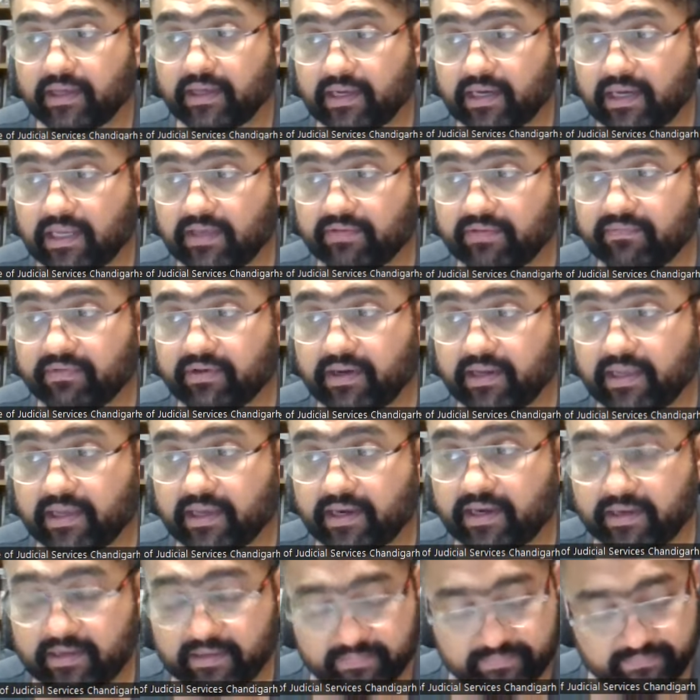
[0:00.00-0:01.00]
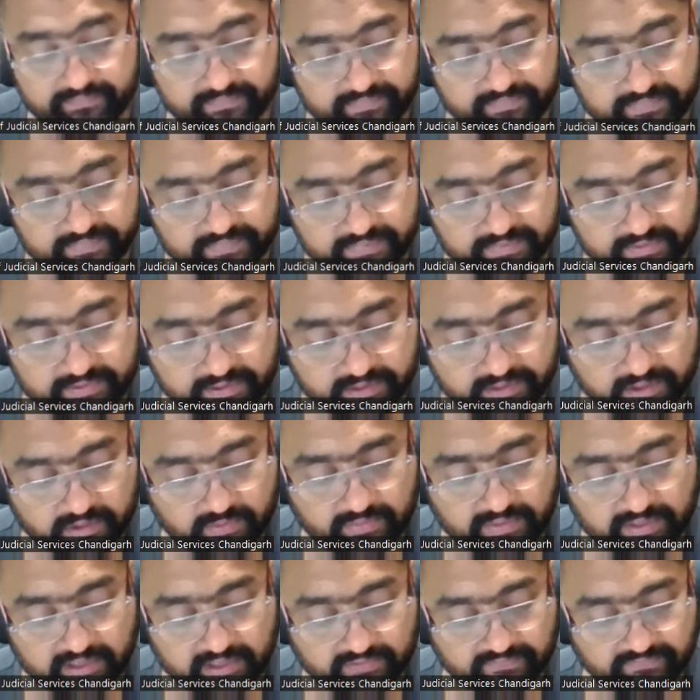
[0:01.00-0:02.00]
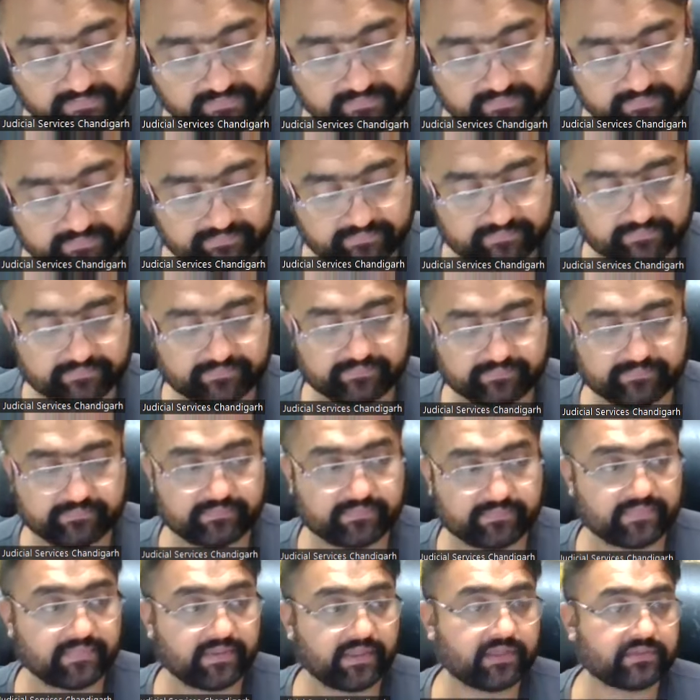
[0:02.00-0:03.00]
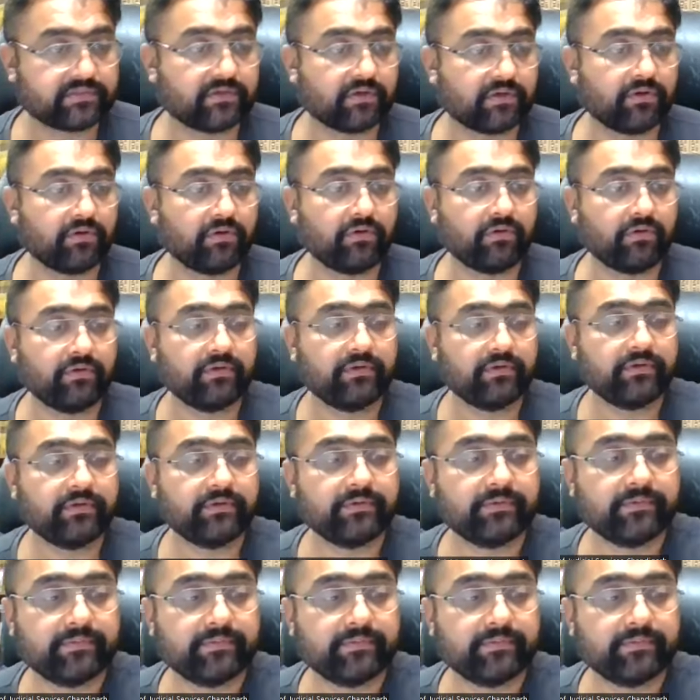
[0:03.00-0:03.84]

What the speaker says: 11 and 12. Yes or no?